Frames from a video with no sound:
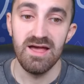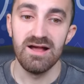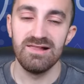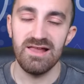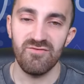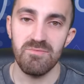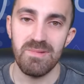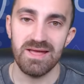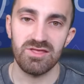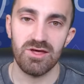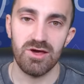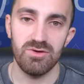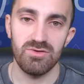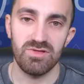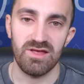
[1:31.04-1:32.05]

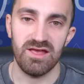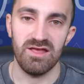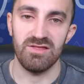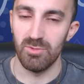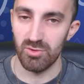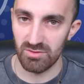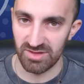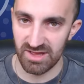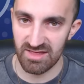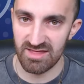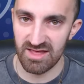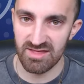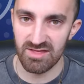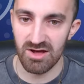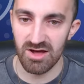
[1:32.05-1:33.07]
Livramento's is more on the
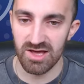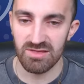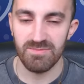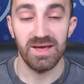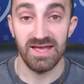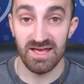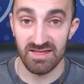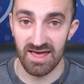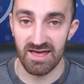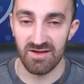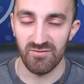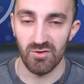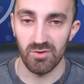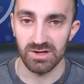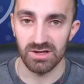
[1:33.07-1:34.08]
assist side, but he is getting
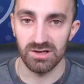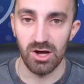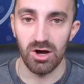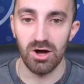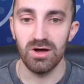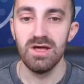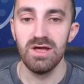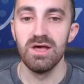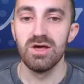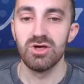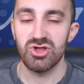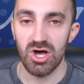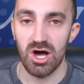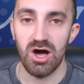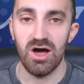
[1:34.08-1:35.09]
forward a lot.
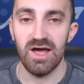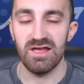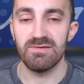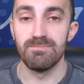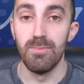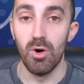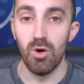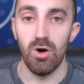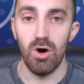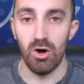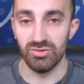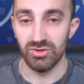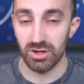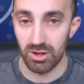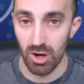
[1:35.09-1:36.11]
Schär is more
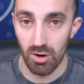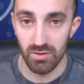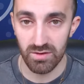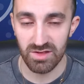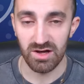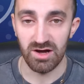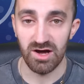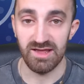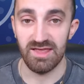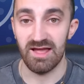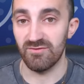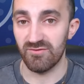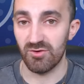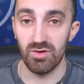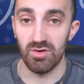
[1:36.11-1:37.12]
on the goal side.
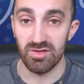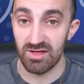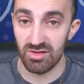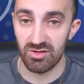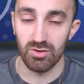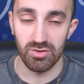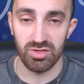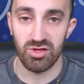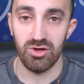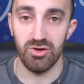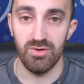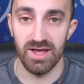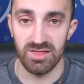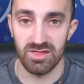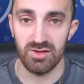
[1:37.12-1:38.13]
And of course, he scored
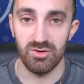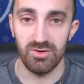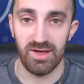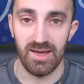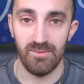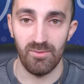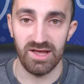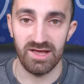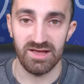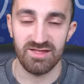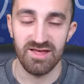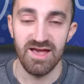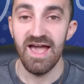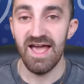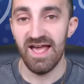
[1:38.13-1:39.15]
2 in 2 game
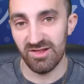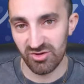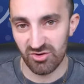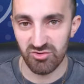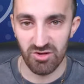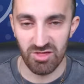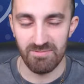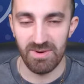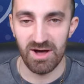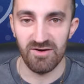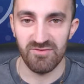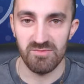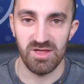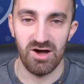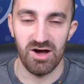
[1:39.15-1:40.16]
weeks, hit the crossbar
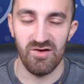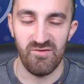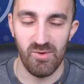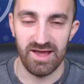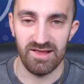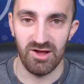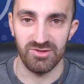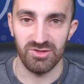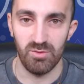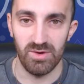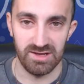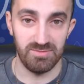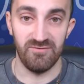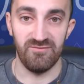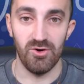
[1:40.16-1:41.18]
from the halfway line the
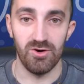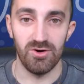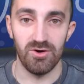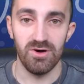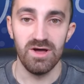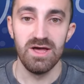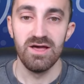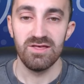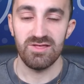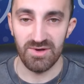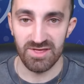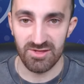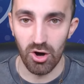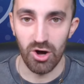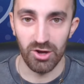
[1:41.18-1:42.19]
week before. So
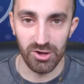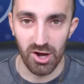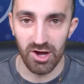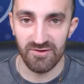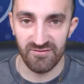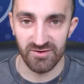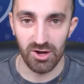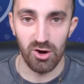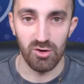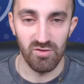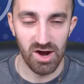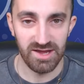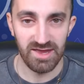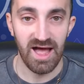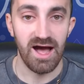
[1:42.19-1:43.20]
he's got an eye for goal
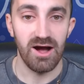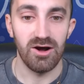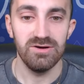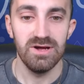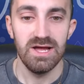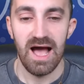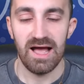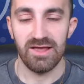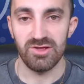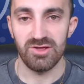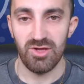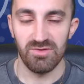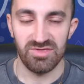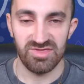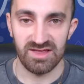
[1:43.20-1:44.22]
right now. And I
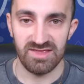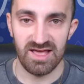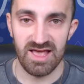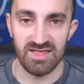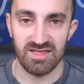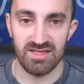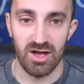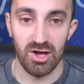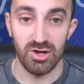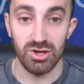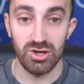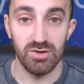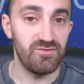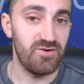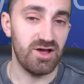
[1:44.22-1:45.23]
don't think there's a
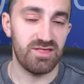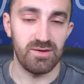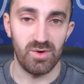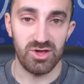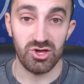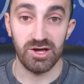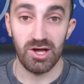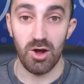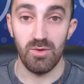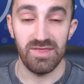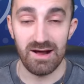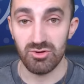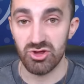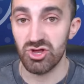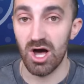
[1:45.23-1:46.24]
universe in which I go
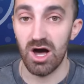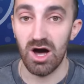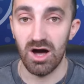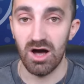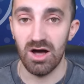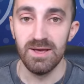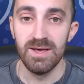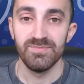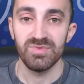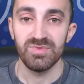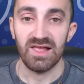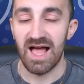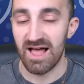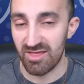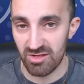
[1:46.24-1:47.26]
without Schär,
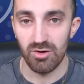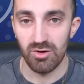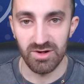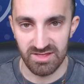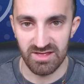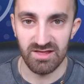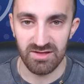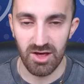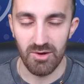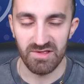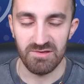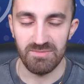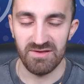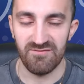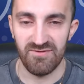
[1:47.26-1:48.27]
as long as he's going
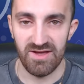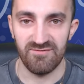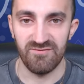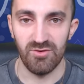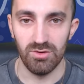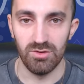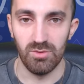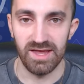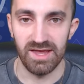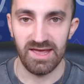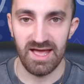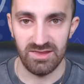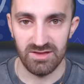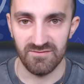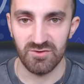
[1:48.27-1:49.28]
to be fit for the
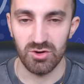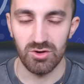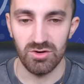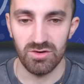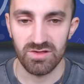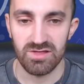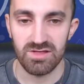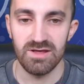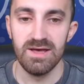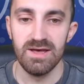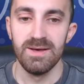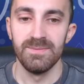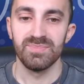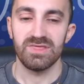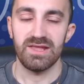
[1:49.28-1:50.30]
weekend, of course.
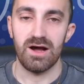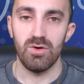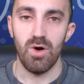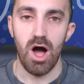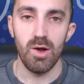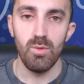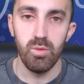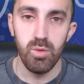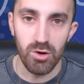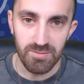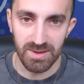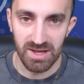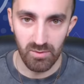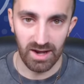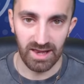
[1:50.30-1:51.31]
Now, I would
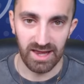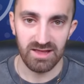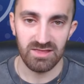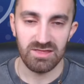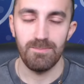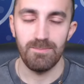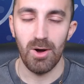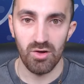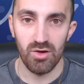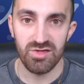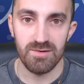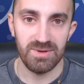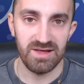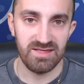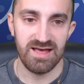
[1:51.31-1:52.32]
be willing to
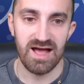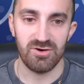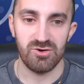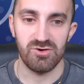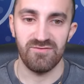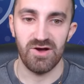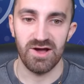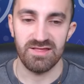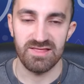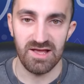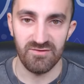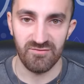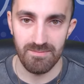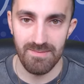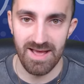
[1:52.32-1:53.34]
possibly sacrifice
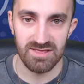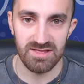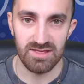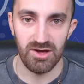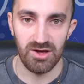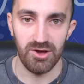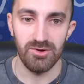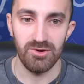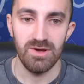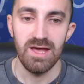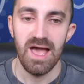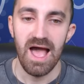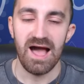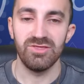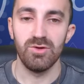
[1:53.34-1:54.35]
Livramento,
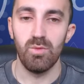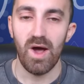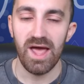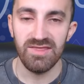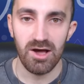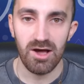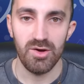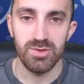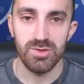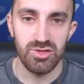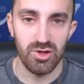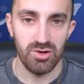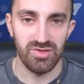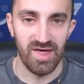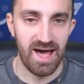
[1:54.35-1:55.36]
and the way that I would
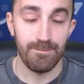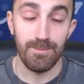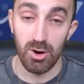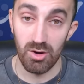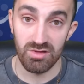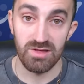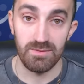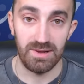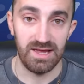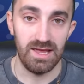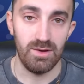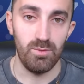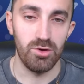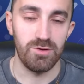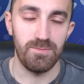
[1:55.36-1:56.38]
do that
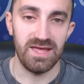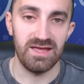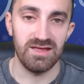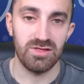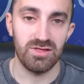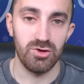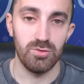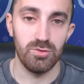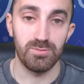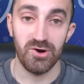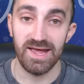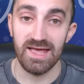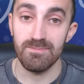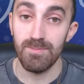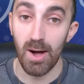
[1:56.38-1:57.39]
possibly would be to
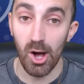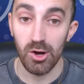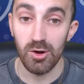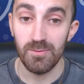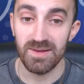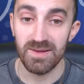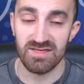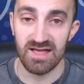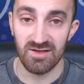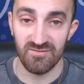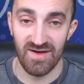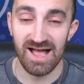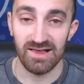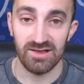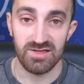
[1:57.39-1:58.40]
bring in Pope instead of
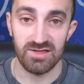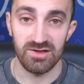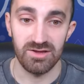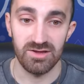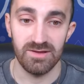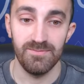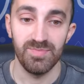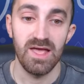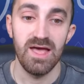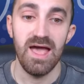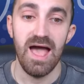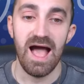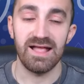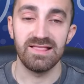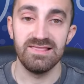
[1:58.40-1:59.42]
Alisson,
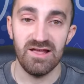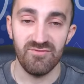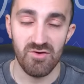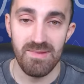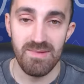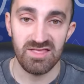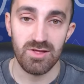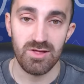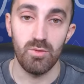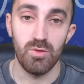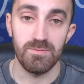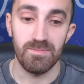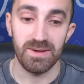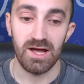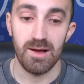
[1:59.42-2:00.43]
and Livramento
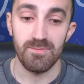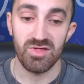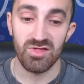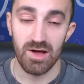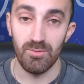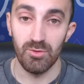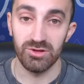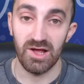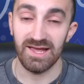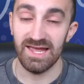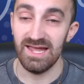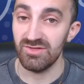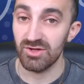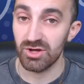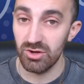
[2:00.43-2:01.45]
would become someone like
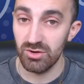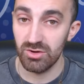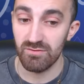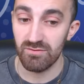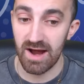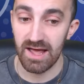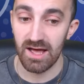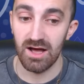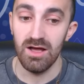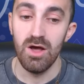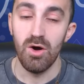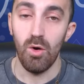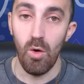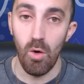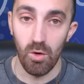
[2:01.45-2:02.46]
either Cucurella
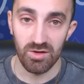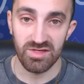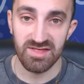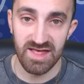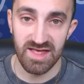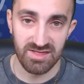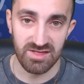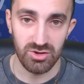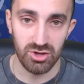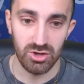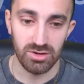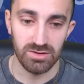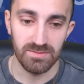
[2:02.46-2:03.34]
or Sessegnon.